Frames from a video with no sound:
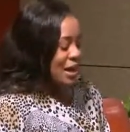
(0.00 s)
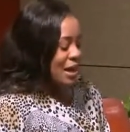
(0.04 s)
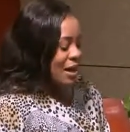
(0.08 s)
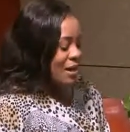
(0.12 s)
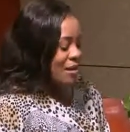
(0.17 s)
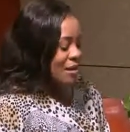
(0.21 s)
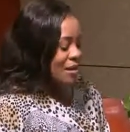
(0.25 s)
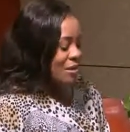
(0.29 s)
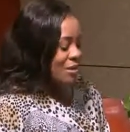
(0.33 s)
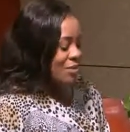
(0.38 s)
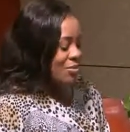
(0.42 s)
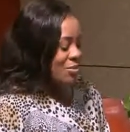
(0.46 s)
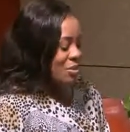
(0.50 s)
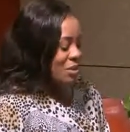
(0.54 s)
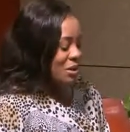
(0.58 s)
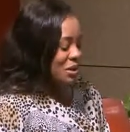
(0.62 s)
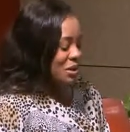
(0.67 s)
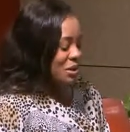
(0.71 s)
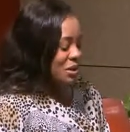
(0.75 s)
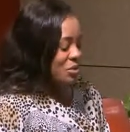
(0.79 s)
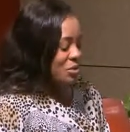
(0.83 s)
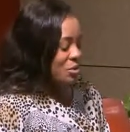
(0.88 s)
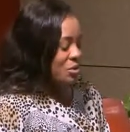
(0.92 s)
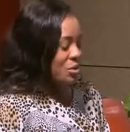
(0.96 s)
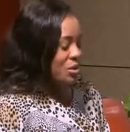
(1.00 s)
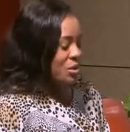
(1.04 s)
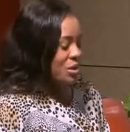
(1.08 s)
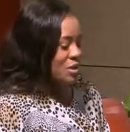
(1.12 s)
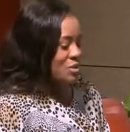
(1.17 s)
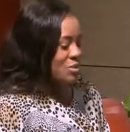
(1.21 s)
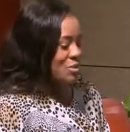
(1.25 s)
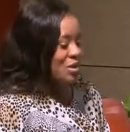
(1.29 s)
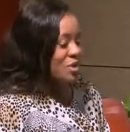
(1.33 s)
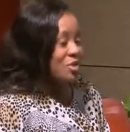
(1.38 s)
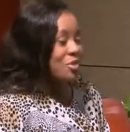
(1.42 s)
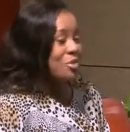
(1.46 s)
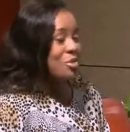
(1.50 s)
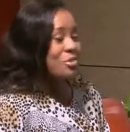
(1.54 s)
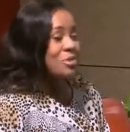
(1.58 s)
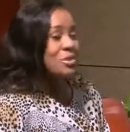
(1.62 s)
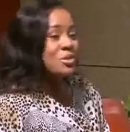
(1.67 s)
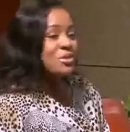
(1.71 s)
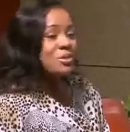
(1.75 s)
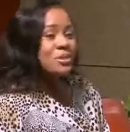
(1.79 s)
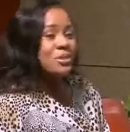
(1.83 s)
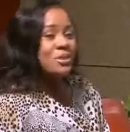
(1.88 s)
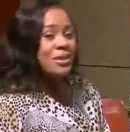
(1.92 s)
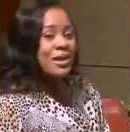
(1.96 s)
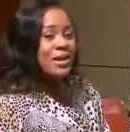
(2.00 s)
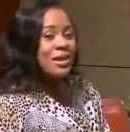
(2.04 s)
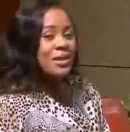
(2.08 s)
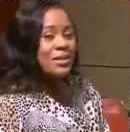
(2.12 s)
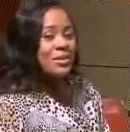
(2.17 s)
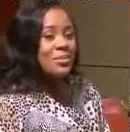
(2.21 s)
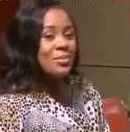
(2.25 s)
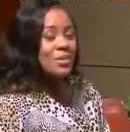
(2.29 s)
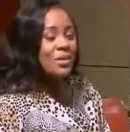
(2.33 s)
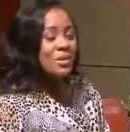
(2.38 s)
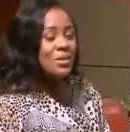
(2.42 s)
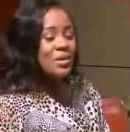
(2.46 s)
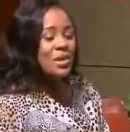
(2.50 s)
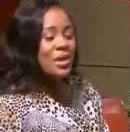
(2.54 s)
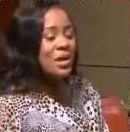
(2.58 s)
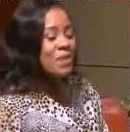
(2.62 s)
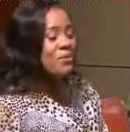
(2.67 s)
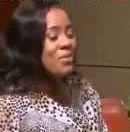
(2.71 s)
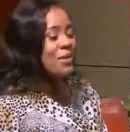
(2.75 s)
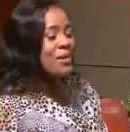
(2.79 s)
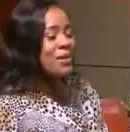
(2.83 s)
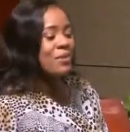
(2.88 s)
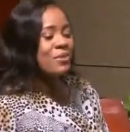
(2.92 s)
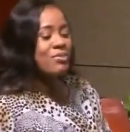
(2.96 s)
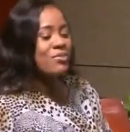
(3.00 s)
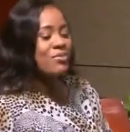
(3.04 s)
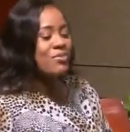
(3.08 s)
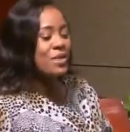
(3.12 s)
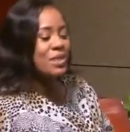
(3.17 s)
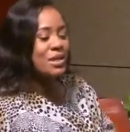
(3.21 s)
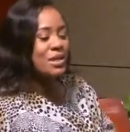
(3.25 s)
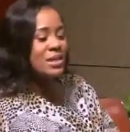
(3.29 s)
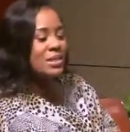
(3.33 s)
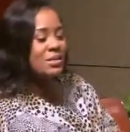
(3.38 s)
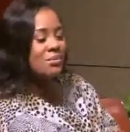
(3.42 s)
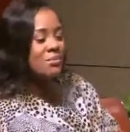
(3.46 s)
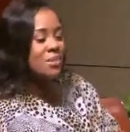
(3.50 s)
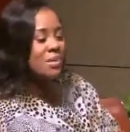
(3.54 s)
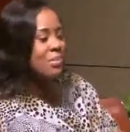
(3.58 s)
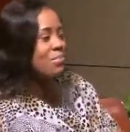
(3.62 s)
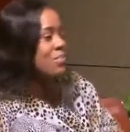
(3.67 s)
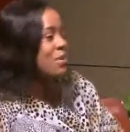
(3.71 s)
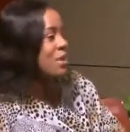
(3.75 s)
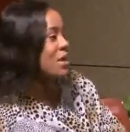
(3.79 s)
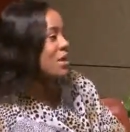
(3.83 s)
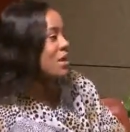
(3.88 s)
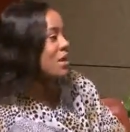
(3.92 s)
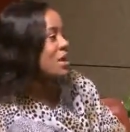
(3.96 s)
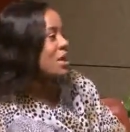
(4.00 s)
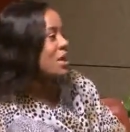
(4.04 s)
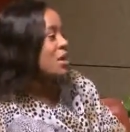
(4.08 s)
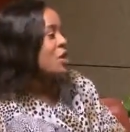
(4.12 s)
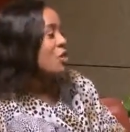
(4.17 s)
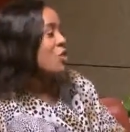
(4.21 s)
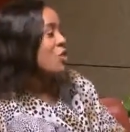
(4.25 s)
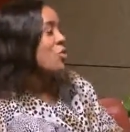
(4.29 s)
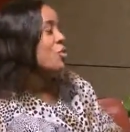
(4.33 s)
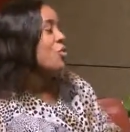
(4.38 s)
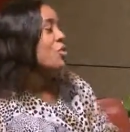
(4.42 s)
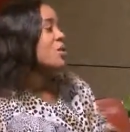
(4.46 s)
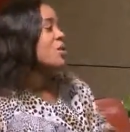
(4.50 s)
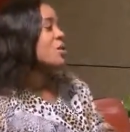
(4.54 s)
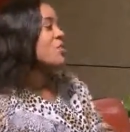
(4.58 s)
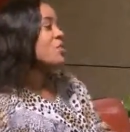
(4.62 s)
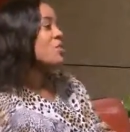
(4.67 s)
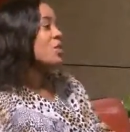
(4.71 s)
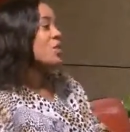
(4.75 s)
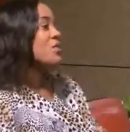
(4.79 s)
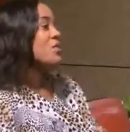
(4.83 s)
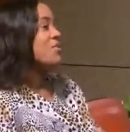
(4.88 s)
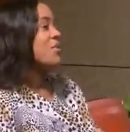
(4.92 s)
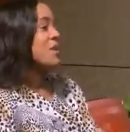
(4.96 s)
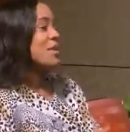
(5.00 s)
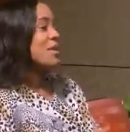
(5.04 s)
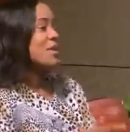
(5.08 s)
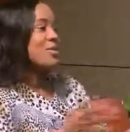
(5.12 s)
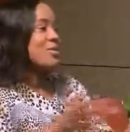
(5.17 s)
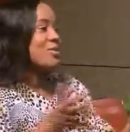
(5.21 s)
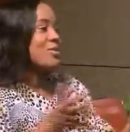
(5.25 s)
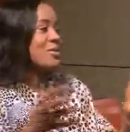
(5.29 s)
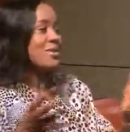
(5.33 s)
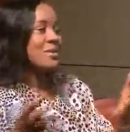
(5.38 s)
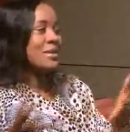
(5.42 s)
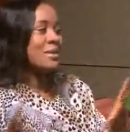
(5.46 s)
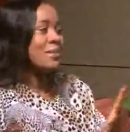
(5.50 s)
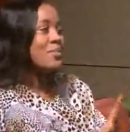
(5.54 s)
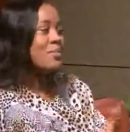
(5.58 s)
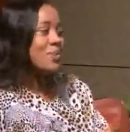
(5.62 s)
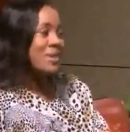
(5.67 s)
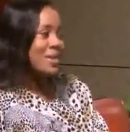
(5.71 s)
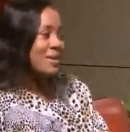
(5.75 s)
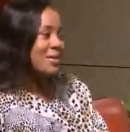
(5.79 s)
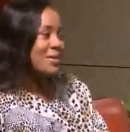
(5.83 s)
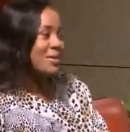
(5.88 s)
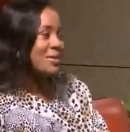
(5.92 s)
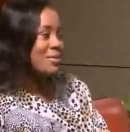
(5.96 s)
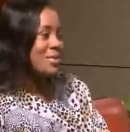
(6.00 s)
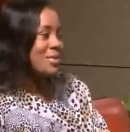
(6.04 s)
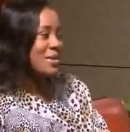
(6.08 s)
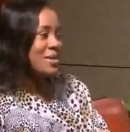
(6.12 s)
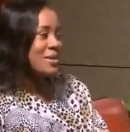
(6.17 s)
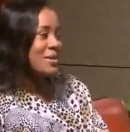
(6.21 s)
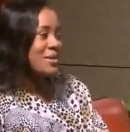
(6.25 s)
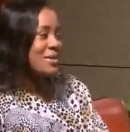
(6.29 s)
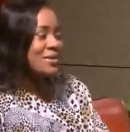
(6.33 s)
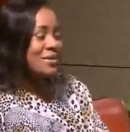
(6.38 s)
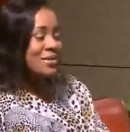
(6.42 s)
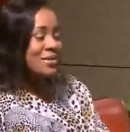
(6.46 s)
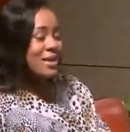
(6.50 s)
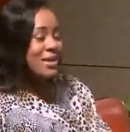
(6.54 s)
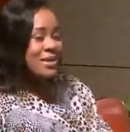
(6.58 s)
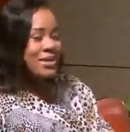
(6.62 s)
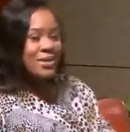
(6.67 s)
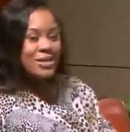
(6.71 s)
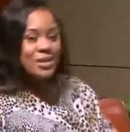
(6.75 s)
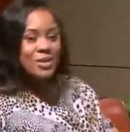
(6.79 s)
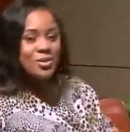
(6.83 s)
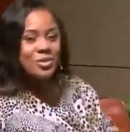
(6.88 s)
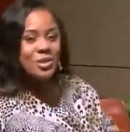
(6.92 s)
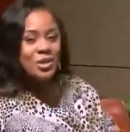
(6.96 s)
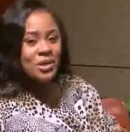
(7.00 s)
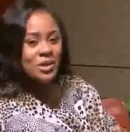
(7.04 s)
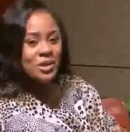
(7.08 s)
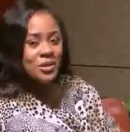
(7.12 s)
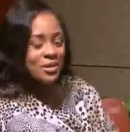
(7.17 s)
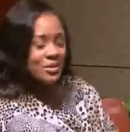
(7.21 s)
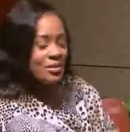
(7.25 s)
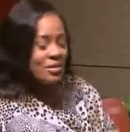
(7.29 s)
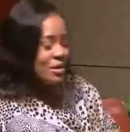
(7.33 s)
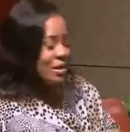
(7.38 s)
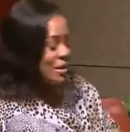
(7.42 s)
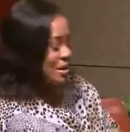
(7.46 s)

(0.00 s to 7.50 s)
And what they don't know is when you commit suicide, I mean, whatever reason it may be, you only transferred it to someone else, because suicide is actually not